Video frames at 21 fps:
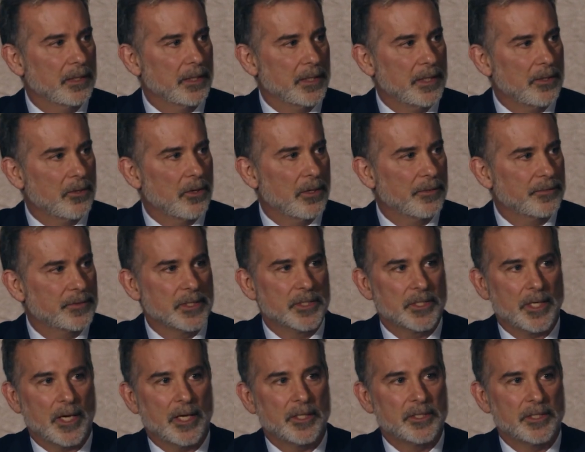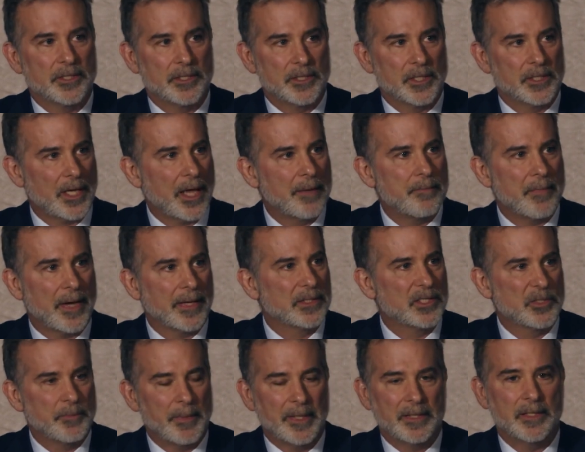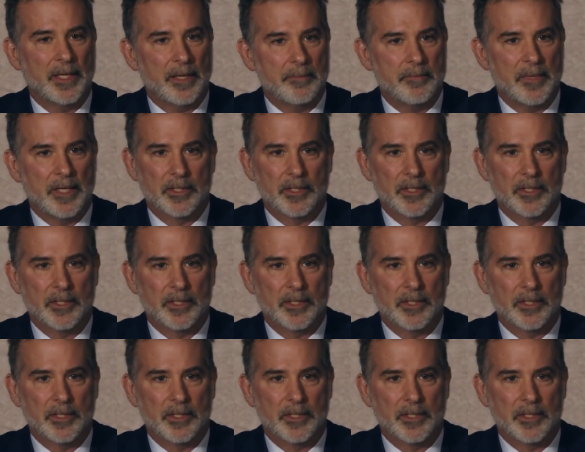lead-off discussions is I might spend 10